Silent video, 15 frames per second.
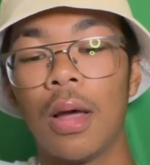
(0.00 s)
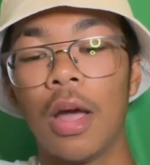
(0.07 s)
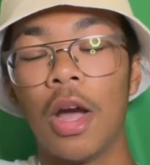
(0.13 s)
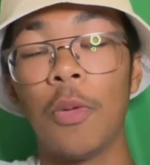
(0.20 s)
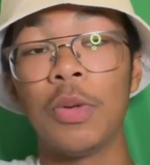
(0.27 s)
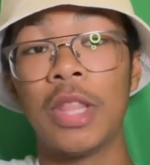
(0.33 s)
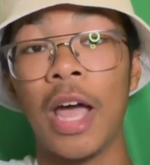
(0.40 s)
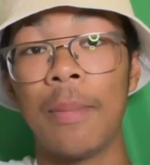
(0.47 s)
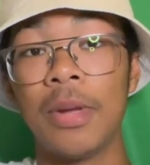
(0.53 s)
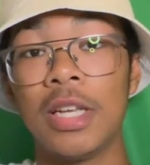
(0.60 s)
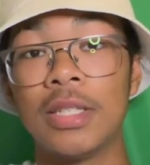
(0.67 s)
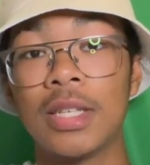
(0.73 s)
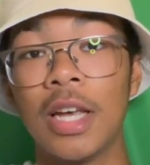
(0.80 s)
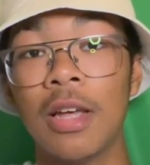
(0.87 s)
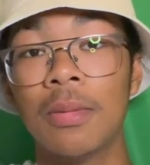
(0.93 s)
And with that being
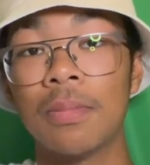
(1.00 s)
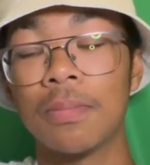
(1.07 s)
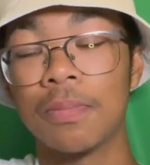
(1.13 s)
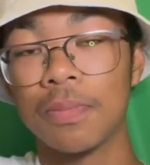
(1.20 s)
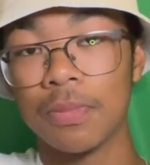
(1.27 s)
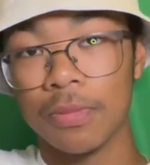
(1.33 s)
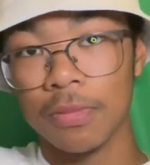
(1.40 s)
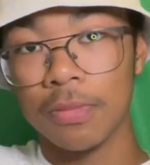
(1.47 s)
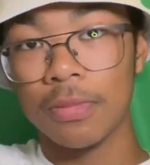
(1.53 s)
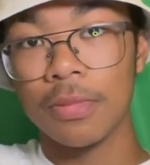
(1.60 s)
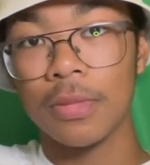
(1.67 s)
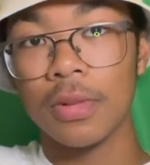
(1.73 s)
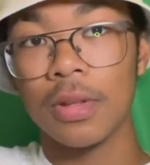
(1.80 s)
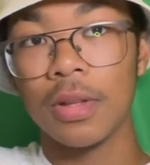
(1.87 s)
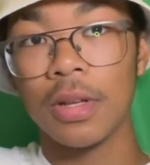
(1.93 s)
said,
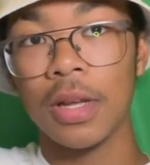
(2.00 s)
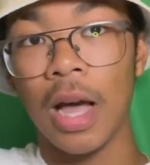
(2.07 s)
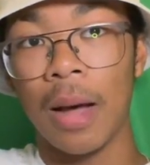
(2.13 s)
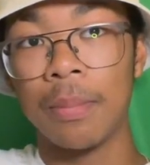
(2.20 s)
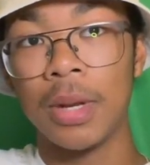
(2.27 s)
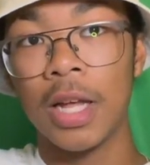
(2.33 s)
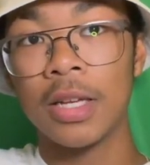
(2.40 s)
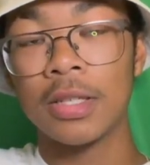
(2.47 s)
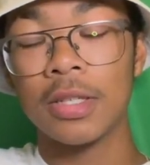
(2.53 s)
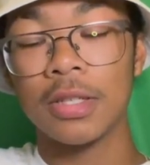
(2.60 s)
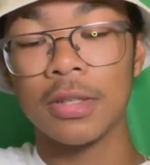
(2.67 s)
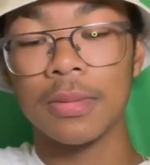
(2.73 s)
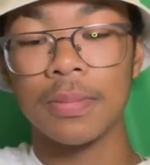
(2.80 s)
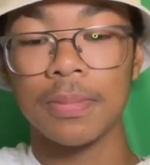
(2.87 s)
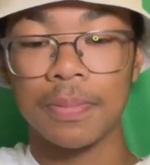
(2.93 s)
God bless.
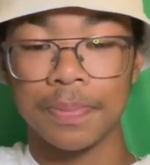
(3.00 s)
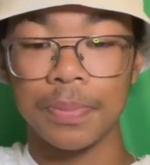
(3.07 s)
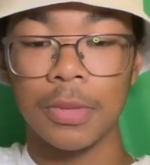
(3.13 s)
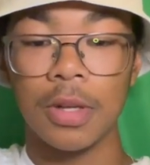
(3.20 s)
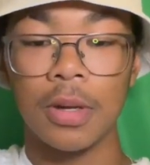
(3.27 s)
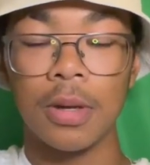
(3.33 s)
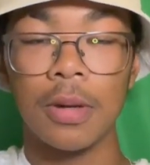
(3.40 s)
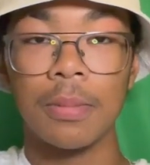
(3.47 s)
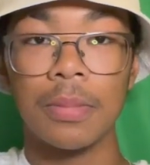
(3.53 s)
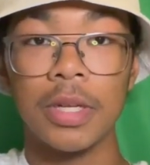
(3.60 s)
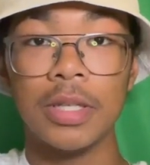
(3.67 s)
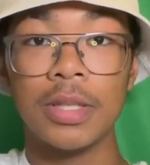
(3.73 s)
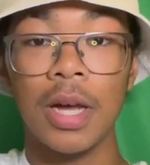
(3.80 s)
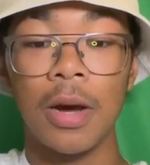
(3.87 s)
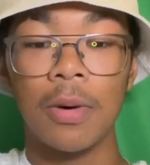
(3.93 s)

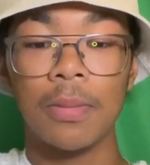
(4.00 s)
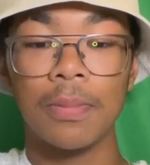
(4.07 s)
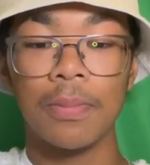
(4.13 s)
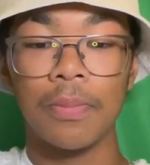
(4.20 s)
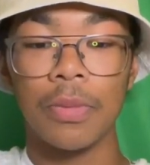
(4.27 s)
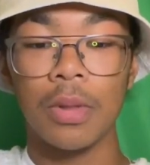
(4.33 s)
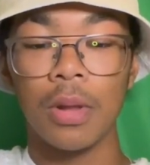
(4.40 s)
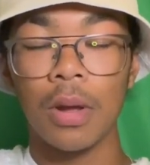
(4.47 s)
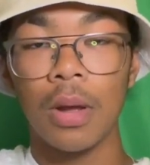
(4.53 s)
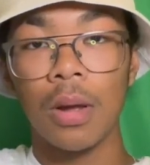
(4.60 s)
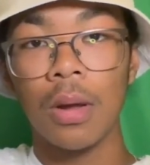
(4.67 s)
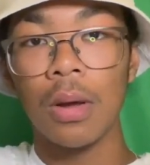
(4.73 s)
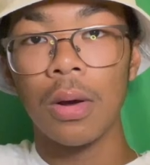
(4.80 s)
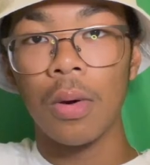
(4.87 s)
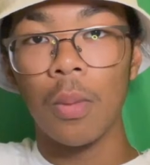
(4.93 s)
Peace out.
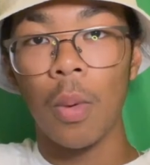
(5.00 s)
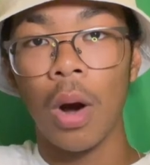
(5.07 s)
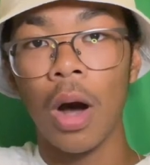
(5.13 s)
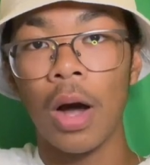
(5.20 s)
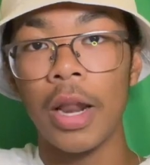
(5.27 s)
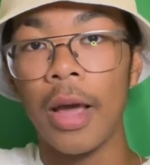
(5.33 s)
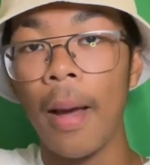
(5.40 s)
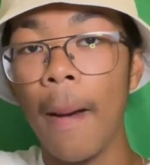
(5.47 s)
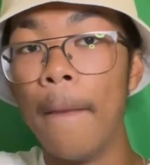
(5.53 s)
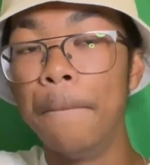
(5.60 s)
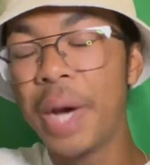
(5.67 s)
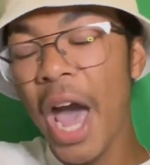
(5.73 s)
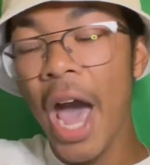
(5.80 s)
100. Bow!